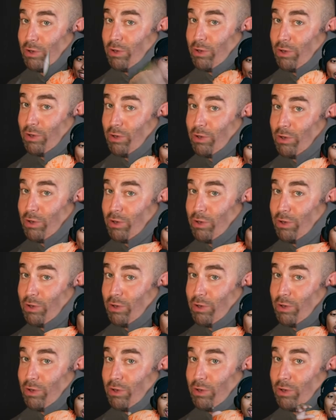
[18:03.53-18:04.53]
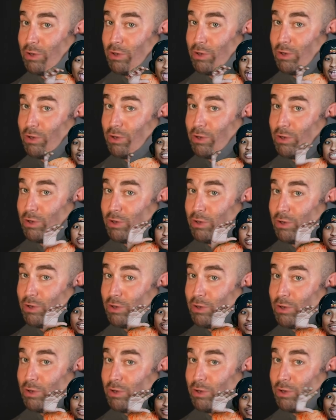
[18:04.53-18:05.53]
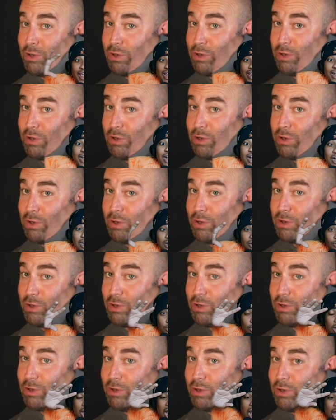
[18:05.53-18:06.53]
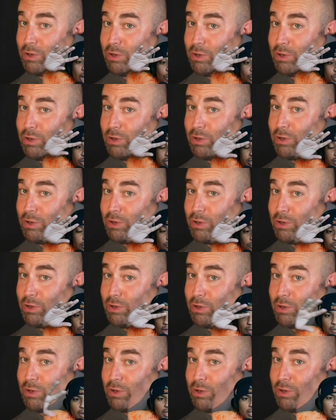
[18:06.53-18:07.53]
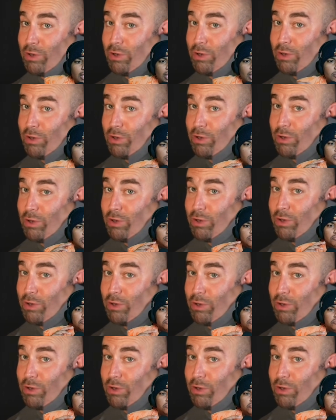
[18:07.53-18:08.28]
(silent)